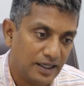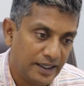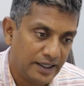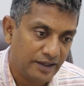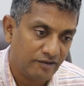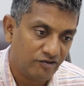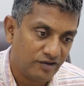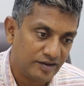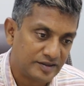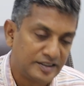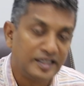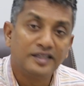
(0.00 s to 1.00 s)
I
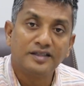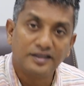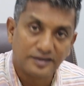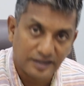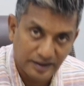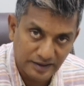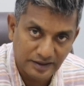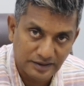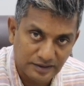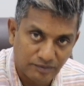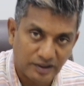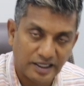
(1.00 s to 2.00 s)
have seen this, read
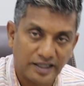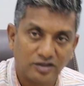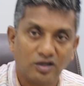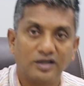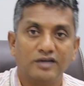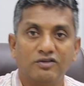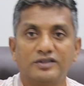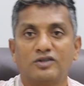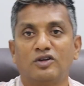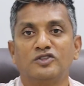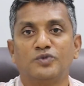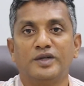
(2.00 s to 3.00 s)
this, but I thought it was a
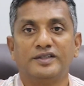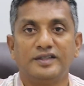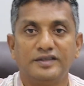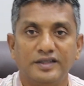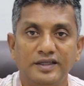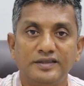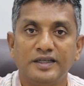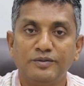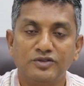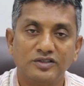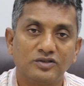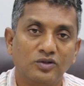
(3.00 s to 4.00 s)
conspiracy theory.
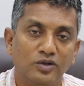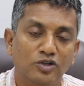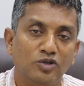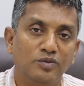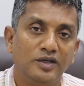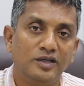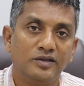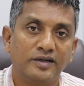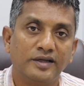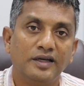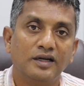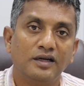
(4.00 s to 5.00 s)
Seems it's going to be
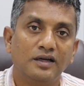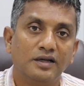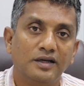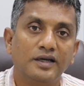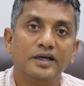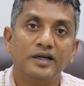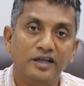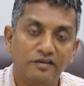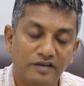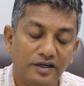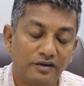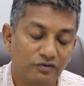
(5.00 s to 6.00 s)
real in
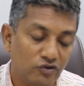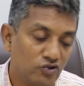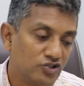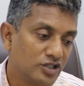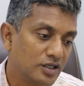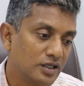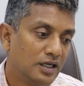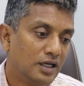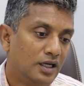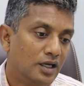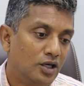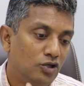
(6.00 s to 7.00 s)
anywhere in future.
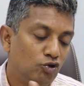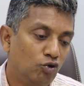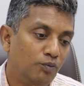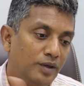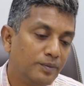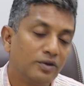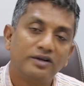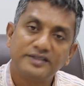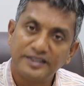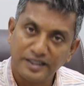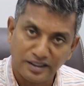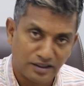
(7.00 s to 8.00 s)
Two people are
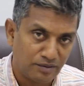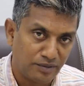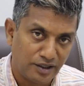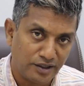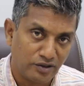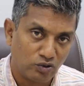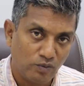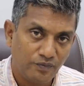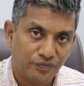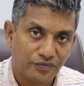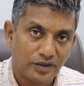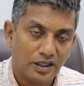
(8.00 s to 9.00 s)
sitting in a meeting
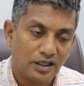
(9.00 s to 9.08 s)
room.